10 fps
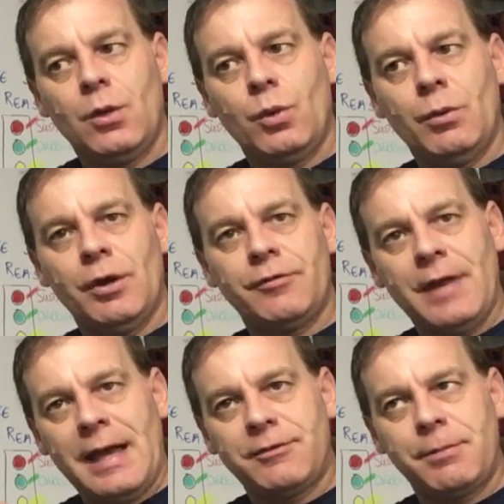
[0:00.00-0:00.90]
We want
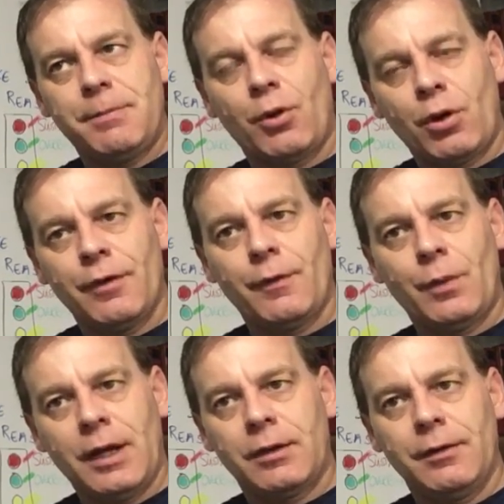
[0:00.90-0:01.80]
that to be part of the
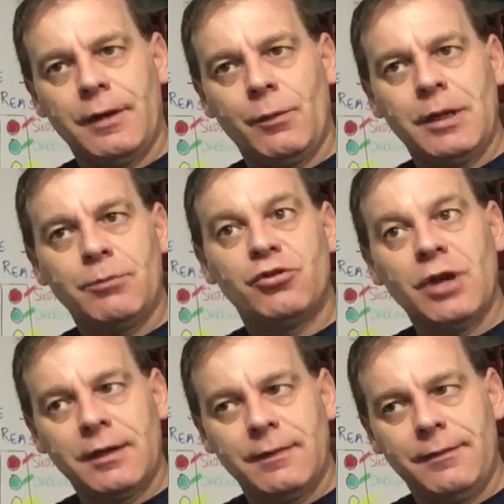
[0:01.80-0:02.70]
record, that we
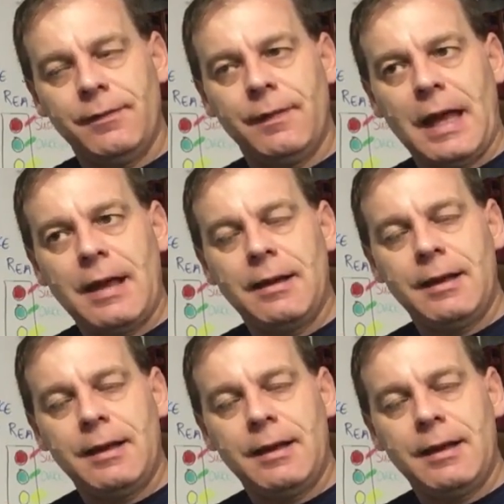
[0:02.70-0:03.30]
objected to that.